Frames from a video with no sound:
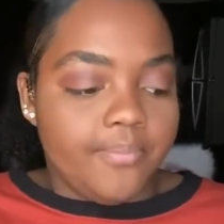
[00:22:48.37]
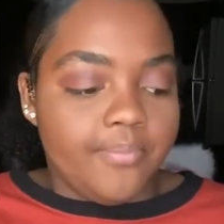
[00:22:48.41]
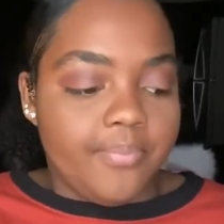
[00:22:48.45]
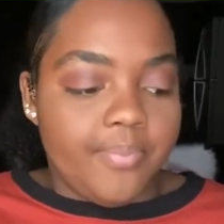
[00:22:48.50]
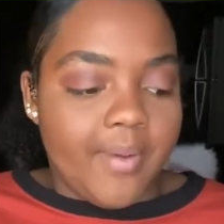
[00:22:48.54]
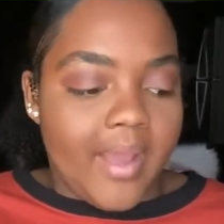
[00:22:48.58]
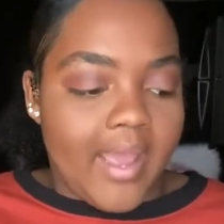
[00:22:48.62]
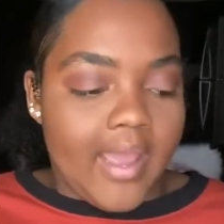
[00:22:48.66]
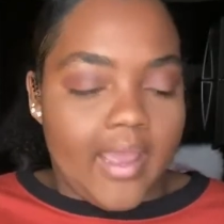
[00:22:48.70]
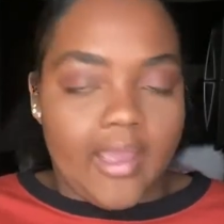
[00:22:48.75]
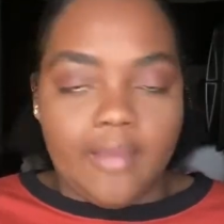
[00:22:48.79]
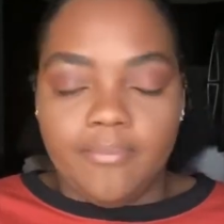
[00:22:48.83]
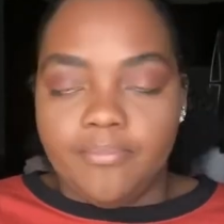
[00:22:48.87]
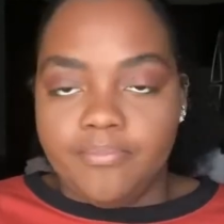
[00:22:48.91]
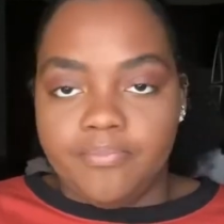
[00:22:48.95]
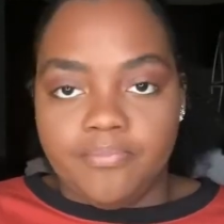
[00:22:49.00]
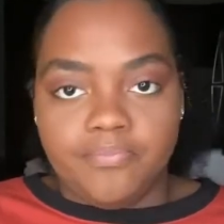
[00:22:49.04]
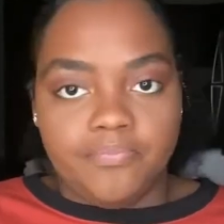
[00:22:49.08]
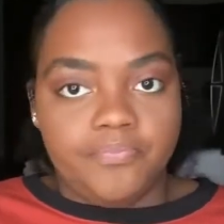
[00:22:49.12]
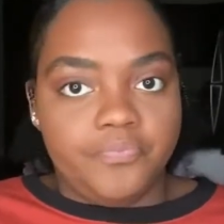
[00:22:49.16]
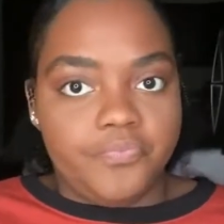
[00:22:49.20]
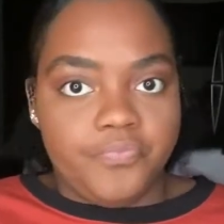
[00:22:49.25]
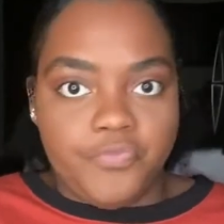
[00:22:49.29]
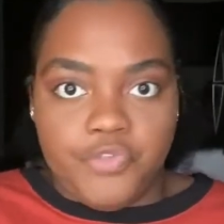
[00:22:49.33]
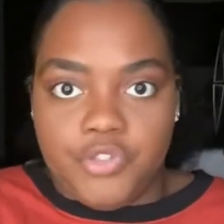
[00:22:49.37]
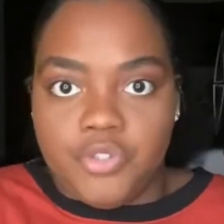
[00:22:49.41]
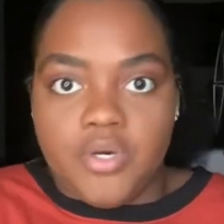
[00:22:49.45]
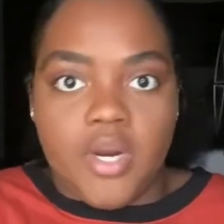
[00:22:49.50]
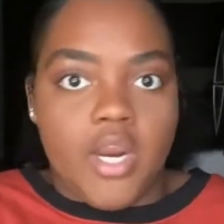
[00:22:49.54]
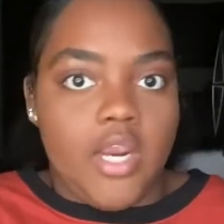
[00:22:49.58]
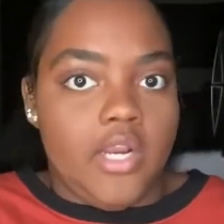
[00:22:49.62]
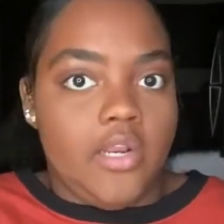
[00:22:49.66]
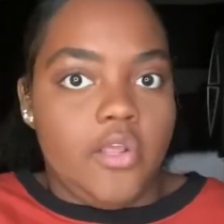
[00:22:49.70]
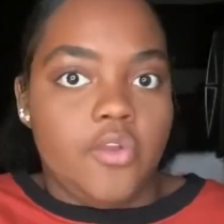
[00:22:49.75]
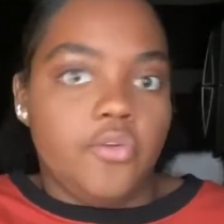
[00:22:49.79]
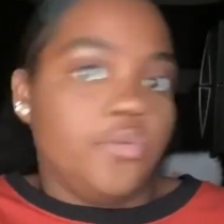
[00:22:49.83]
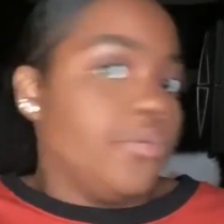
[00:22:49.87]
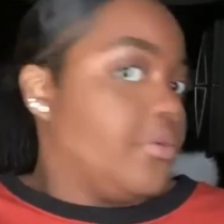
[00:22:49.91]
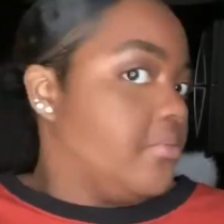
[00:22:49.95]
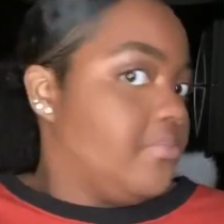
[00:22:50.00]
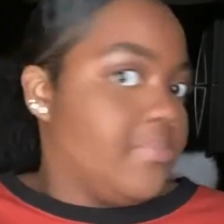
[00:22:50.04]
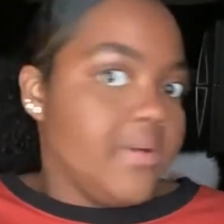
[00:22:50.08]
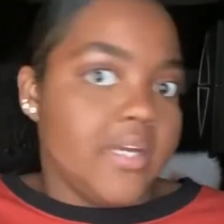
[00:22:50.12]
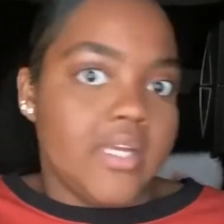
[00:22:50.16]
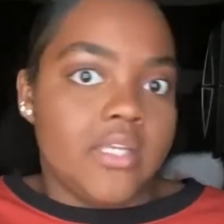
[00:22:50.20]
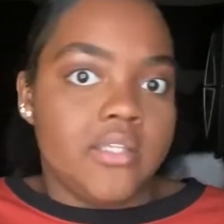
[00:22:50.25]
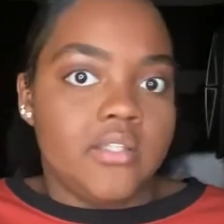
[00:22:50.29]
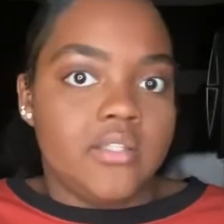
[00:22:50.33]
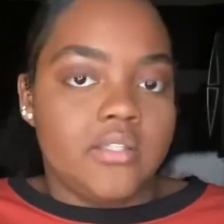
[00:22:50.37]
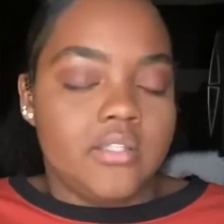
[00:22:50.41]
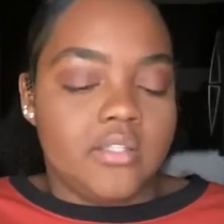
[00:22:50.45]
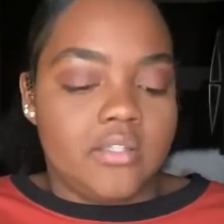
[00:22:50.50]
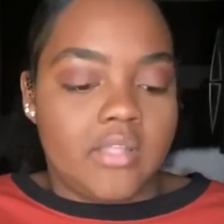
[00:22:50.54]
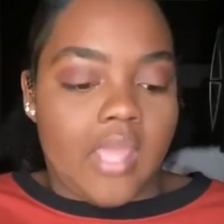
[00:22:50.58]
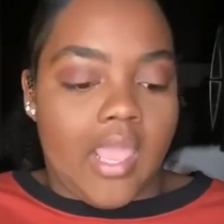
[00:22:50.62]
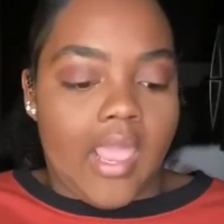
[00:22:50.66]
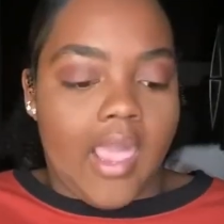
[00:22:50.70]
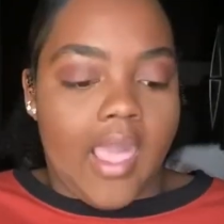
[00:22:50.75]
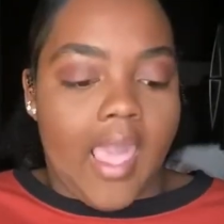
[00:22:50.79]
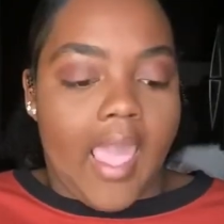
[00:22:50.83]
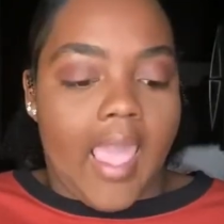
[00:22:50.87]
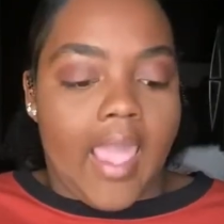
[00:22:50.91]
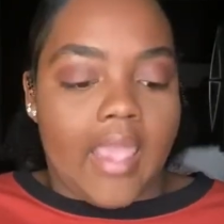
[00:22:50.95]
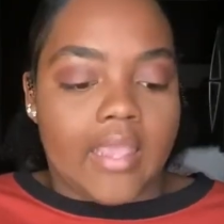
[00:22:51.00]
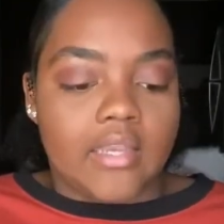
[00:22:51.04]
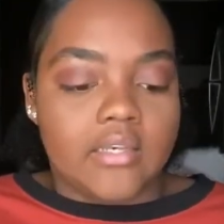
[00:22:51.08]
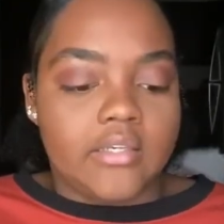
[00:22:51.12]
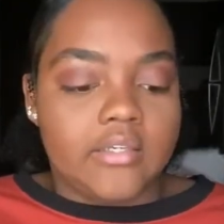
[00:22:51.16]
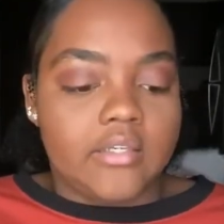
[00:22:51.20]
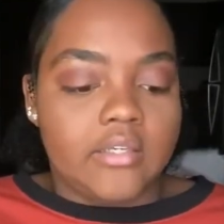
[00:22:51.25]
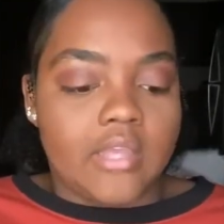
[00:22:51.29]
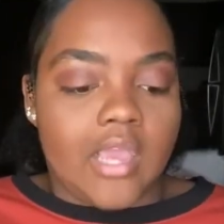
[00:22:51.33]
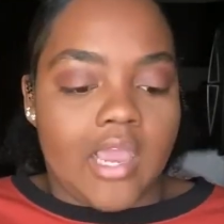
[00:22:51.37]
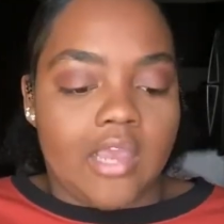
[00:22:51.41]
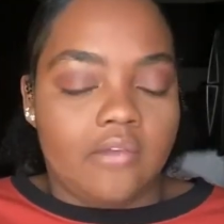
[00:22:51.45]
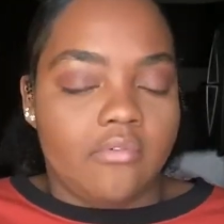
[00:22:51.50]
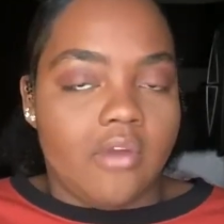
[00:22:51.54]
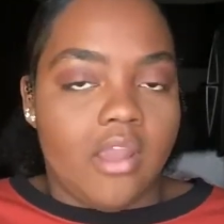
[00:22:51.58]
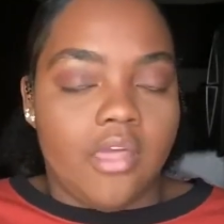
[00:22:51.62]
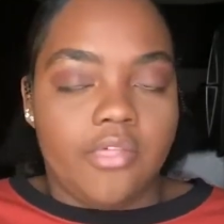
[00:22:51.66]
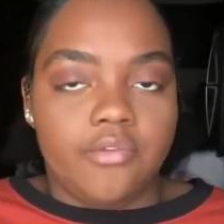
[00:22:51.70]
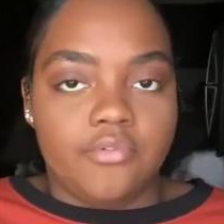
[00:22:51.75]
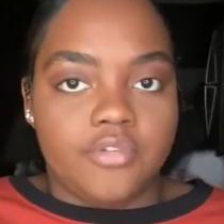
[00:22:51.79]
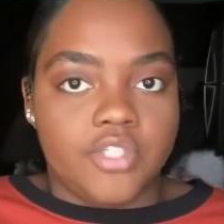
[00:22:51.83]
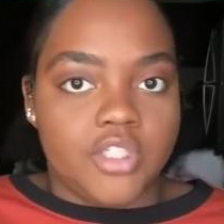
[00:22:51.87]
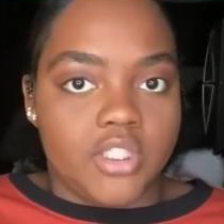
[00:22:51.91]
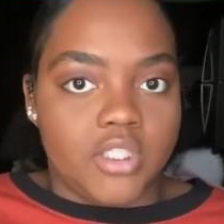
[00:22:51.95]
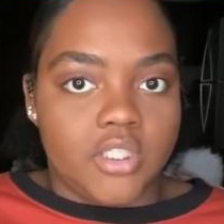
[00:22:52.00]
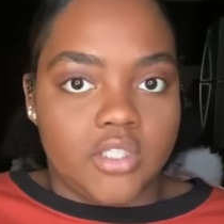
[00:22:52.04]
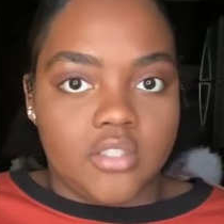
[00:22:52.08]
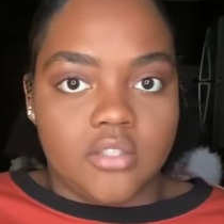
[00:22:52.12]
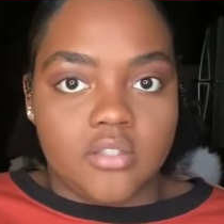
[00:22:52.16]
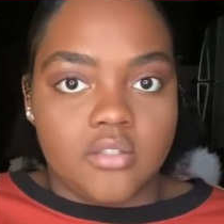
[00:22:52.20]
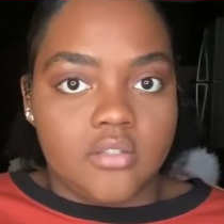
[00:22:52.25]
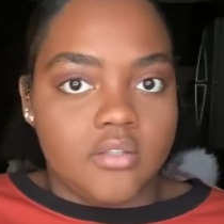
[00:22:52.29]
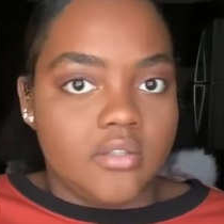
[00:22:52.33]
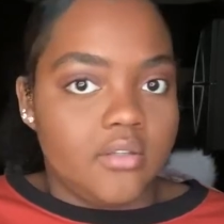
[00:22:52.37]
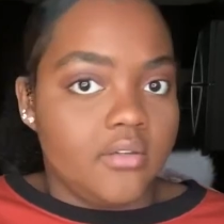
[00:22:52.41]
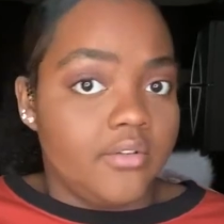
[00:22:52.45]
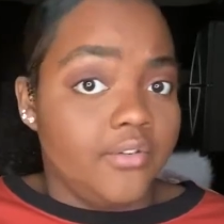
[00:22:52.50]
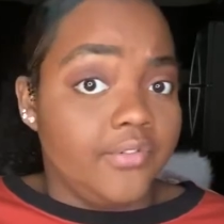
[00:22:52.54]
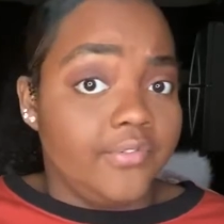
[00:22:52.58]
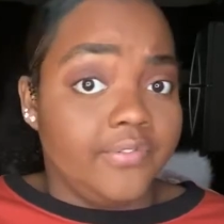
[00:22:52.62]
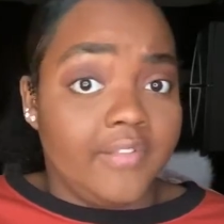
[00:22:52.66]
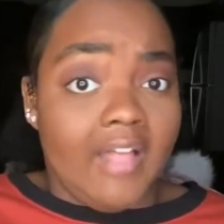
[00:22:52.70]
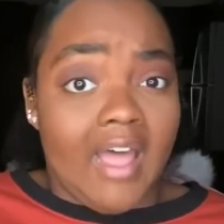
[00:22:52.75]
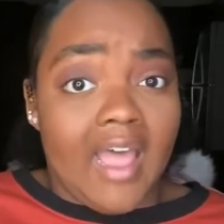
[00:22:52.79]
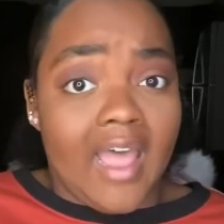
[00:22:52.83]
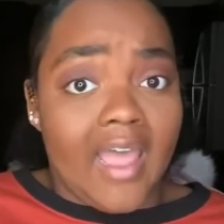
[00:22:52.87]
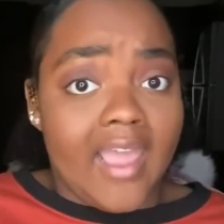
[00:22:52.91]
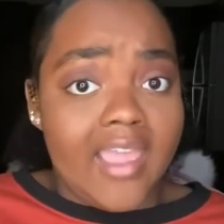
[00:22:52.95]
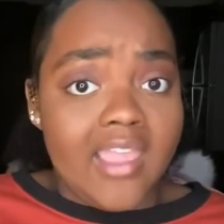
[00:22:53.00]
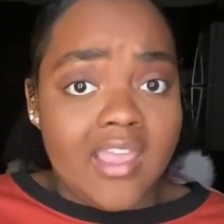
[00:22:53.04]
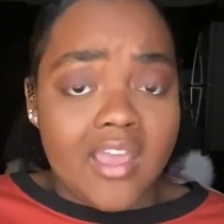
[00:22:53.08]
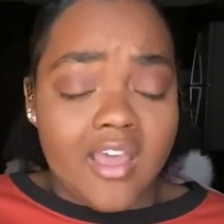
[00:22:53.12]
by train and or bus that I'd rather just fly.